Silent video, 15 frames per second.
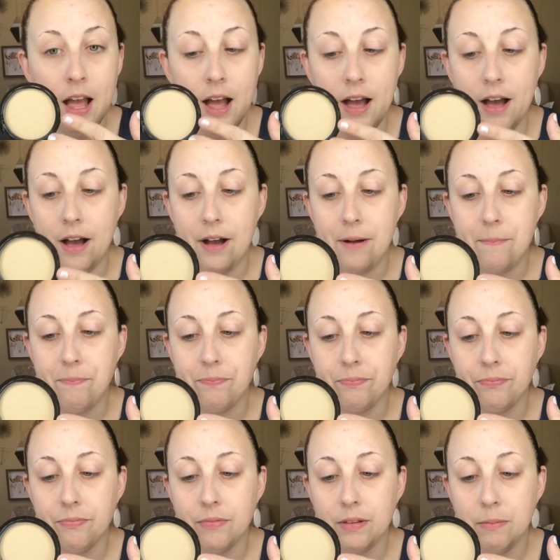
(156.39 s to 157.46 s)

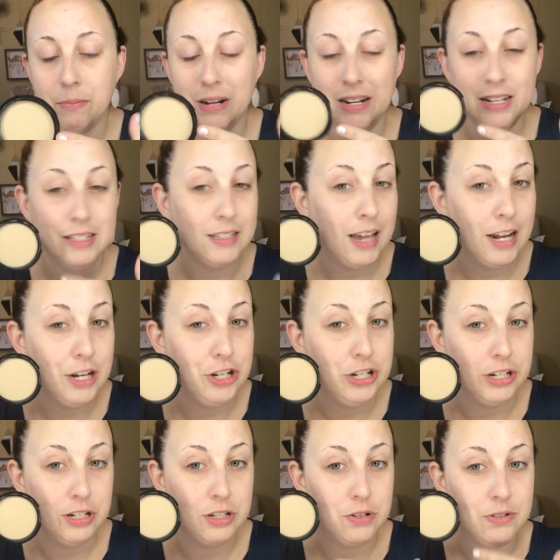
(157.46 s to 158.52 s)
Um, but it is kind of
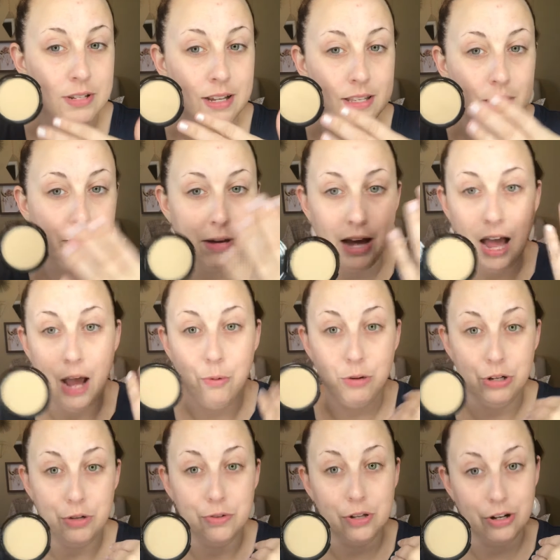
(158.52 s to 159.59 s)
sheer, so it's not something I
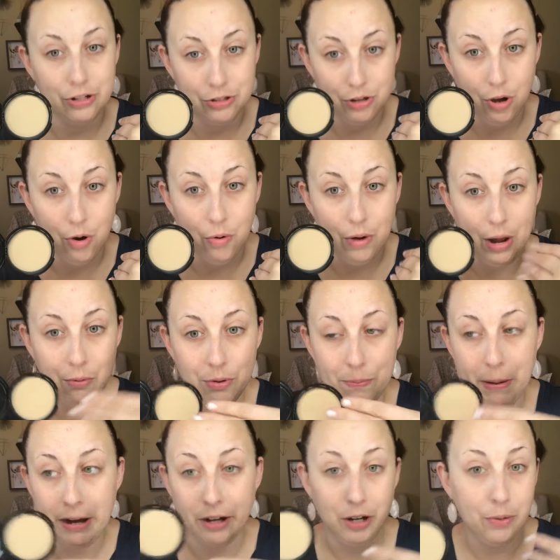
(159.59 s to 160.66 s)
would use on its own. I
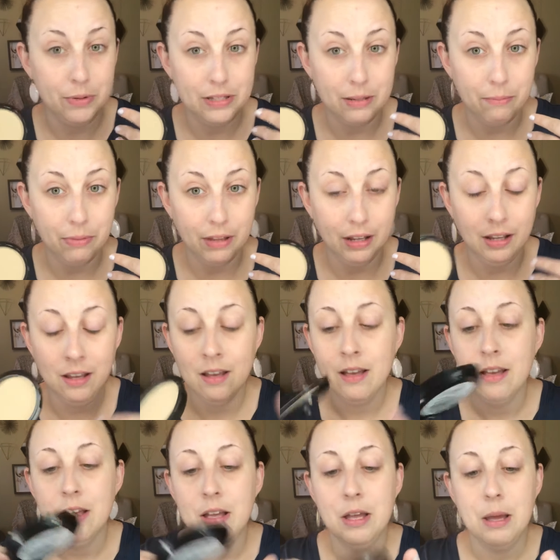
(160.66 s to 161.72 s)
would pair it with something
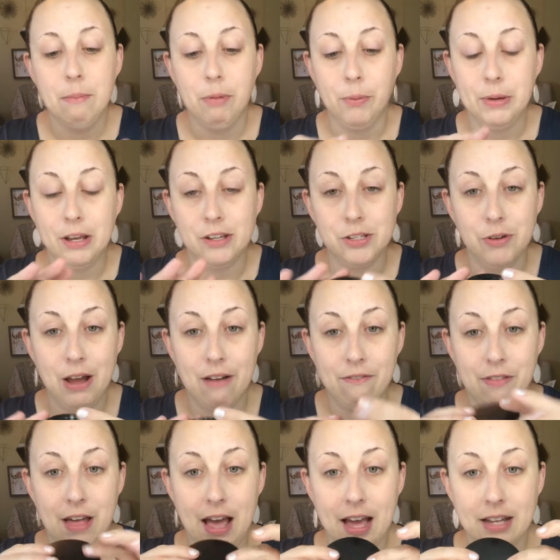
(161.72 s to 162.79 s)
but we also
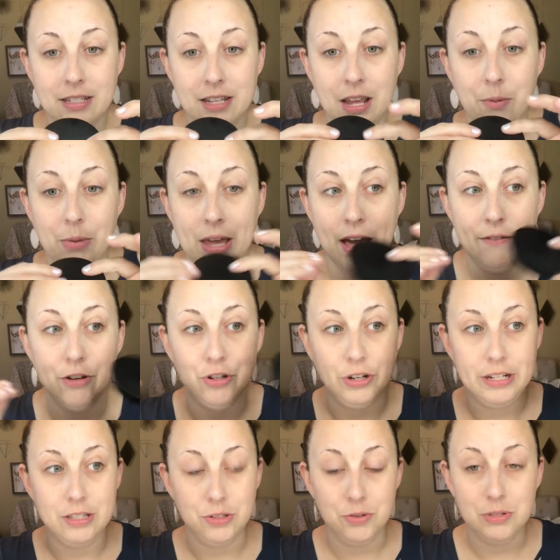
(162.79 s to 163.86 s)
have that, and we have a
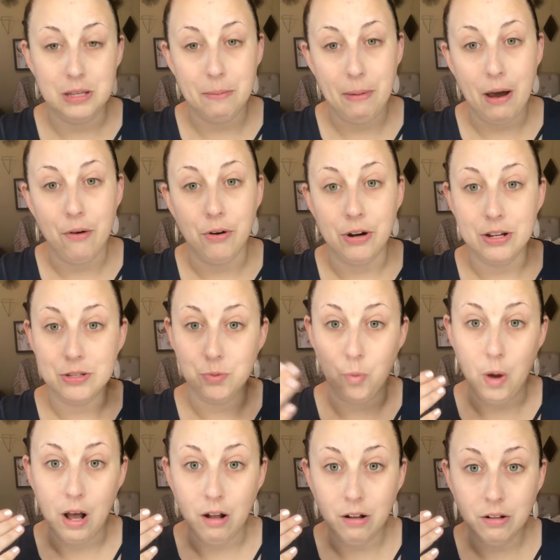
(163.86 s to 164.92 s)
translucent powder as
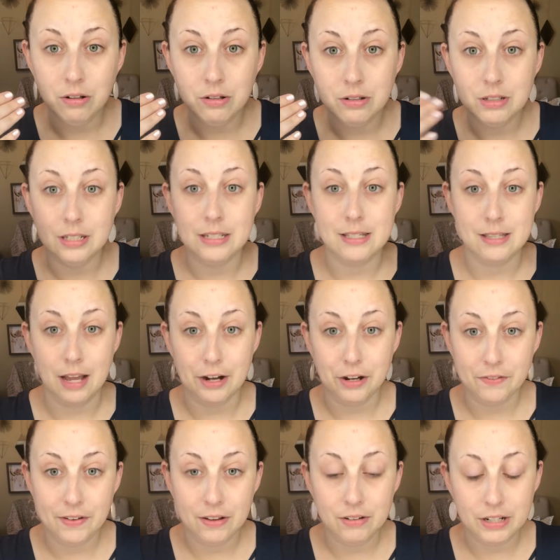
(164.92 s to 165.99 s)
well to set
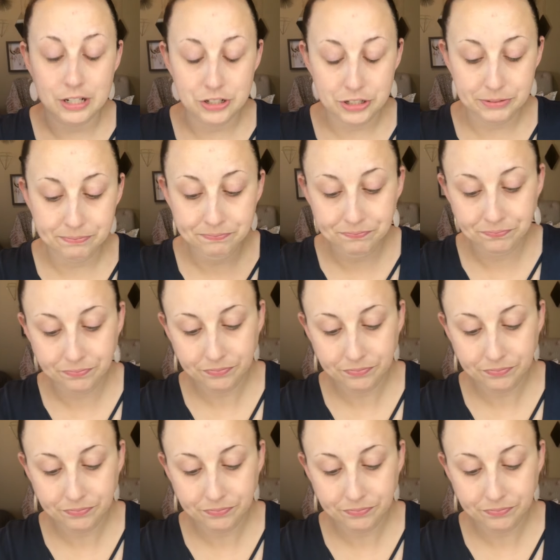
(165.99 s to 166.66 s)
your foundation.